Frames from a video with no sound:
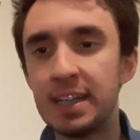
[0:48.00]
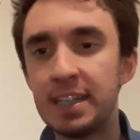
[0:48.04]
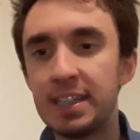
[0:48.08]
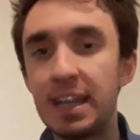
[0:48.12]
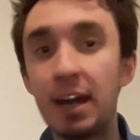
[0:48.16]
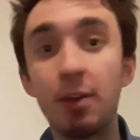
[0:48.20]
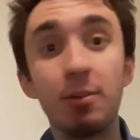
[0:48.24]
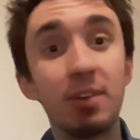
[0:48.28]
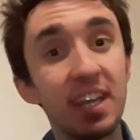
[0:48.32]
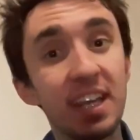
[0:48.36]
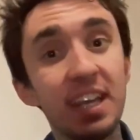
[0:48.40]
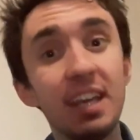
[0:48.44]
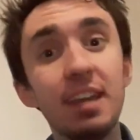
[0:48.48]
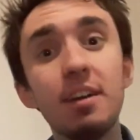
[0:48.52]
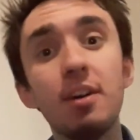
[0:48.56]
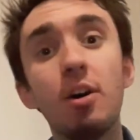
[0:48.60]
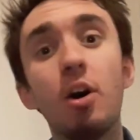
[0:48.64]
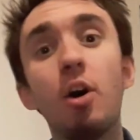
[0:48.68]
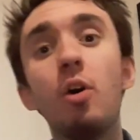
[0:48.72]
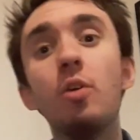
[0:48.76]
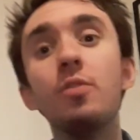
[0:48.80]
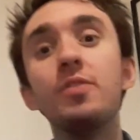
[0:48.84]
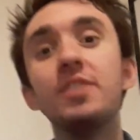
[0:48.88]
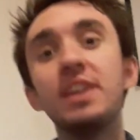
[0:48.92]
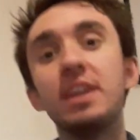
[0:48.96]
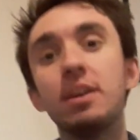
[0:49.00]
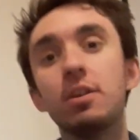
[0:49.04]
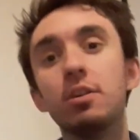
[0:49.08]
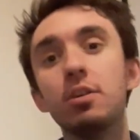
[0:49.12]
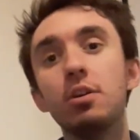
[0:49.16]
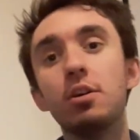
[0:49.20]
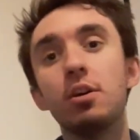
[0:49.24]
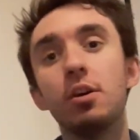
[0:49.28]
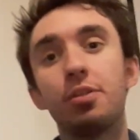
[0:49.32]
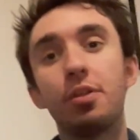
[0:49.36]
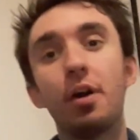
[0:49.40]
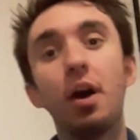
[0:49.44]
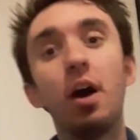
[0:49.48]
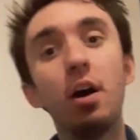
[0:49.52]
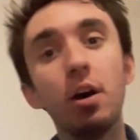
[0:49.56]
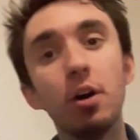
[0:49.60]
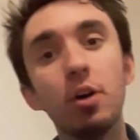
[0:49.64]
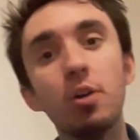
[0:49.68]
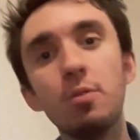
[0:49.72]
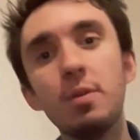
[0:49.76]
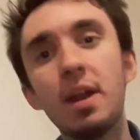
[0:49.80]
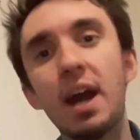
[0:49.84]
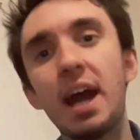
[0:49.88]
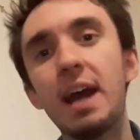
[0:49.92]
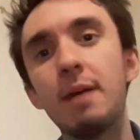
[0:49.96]
Now, here on the Earth, our
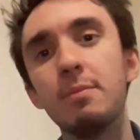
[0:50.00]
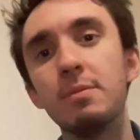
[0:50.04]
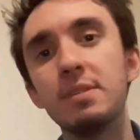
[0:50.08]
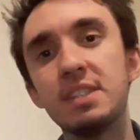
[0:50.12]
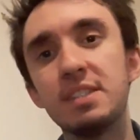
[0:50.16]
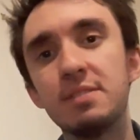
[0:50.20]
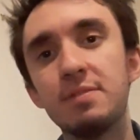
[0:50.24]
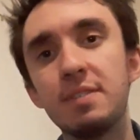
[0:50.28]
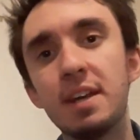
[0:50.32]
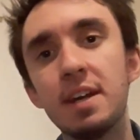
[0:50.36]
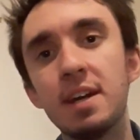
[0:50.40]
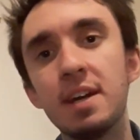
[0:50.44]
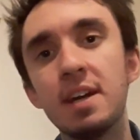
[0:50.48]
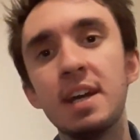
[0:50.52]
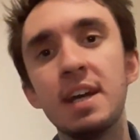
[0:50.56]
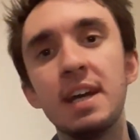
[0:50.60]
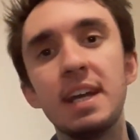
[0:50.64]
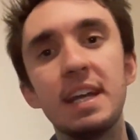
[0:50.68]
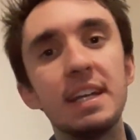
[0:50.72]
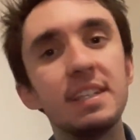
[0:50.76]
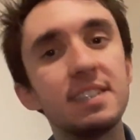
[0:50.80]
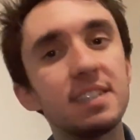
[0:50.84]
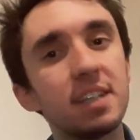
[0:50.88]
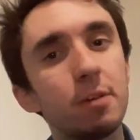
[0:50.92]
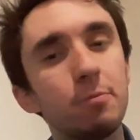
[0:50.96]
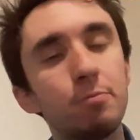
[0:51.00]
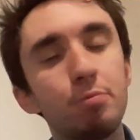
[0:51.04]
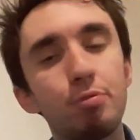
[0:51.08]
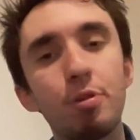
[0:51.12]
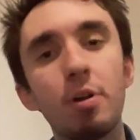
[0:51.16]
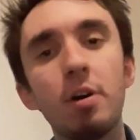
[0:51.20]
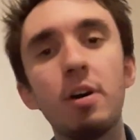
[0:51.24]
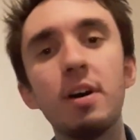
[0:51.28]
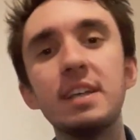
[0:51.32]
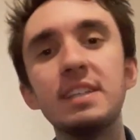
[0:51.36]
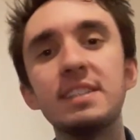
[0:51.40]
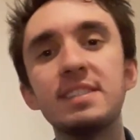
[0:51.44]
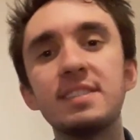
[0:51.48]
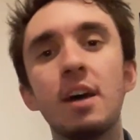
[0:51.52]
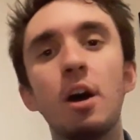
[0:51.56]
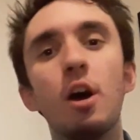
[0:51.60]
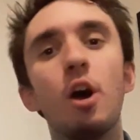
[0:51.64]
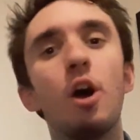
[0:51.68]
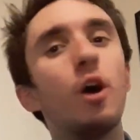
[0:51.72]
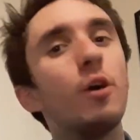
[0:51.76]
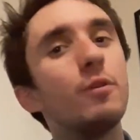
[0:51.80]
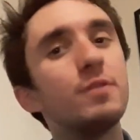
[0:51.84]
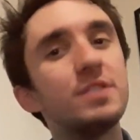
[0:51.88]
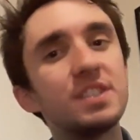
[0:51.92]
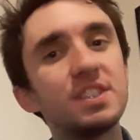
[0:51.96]
own atmosphere is comprised
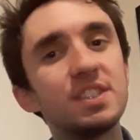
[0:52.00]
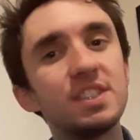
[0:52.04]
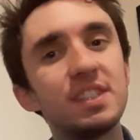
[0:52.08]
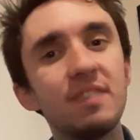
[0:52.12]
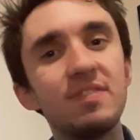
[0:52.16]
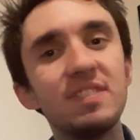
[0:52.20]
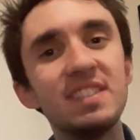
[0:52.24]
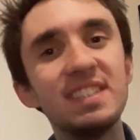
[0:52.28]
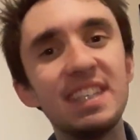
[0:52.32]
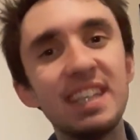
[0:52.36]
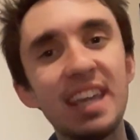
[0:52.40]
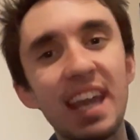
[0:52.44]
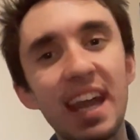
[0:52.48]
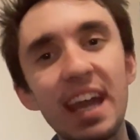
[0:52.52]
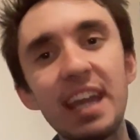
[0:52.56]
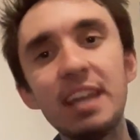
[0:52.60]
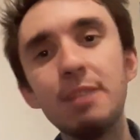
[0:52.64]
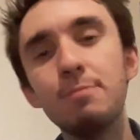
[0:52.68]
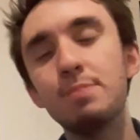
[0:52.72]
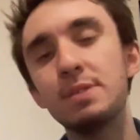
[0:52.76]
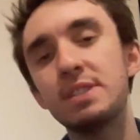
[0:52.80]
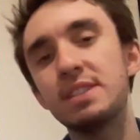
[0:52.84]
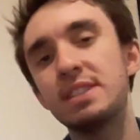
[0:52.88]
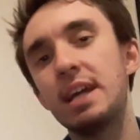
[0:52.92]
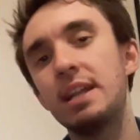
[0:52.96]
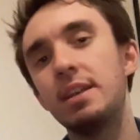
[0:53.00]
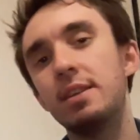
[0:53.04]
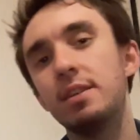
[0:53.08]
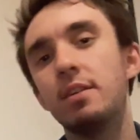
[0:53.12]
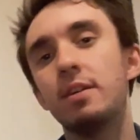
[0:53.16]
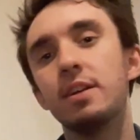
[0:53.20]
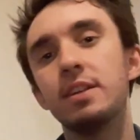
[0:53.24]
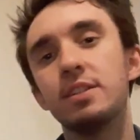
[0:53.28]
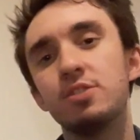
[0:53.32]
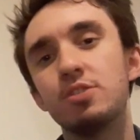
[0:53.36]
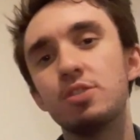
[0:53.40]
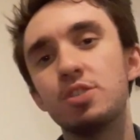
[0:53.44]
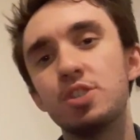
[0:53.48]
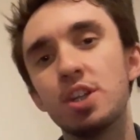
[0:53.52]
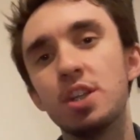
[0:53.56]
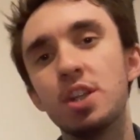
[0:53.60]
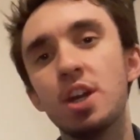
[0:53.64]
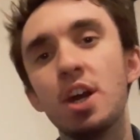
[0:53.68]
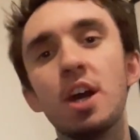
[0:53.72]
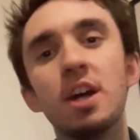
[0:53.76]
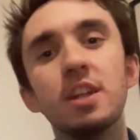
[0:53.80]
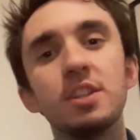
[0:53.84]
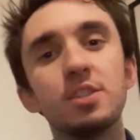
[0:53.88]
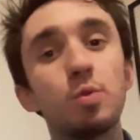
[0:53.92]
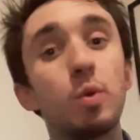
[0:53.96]
of 78%
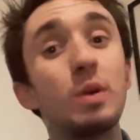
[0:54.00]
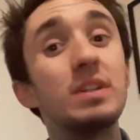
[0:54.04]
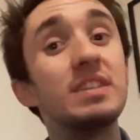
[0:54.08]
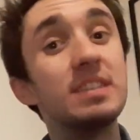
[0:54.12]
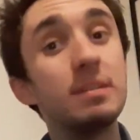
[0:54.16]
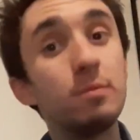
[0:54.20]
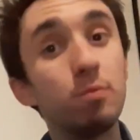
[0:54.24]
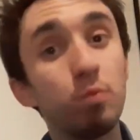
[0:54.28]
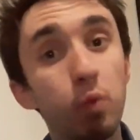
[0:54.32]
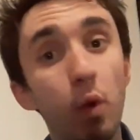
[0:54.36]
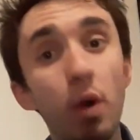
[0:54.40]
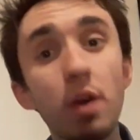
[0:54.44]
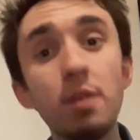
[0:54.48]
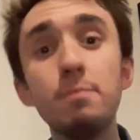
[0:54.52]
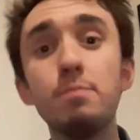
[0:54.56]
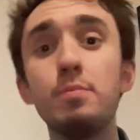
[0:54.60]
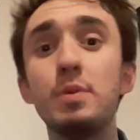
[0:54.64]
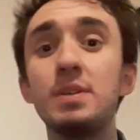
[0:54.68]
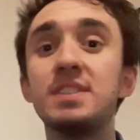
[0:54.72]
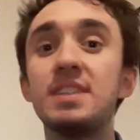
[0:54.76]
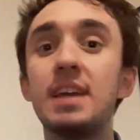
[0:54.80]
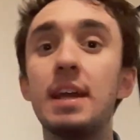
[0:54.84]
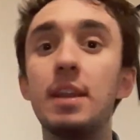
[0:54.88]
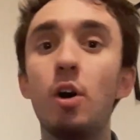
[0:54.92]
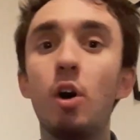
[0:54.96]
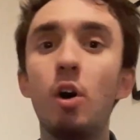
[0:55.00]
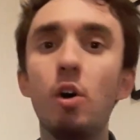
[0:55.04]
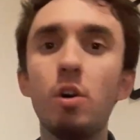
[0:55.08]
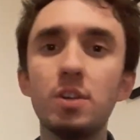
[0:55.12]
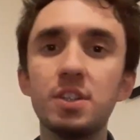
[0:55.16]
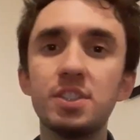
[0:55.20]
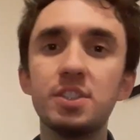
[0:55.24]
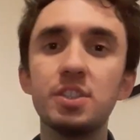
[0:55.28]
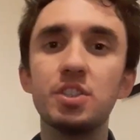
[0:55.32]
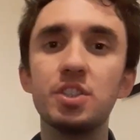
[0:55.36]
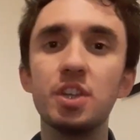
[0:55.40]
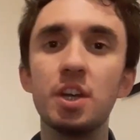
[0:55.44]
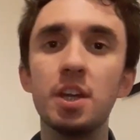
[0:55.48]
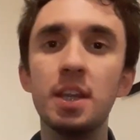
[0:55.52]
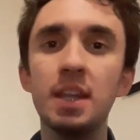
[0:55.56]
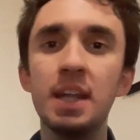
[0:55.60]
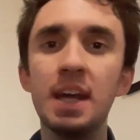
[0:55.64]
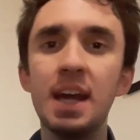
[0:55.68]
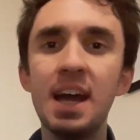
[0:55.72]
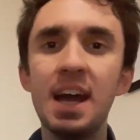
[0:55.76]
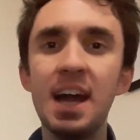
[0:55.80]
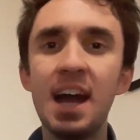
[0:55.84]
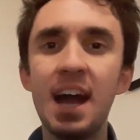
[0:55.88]
nitrogen, 21% oxygen,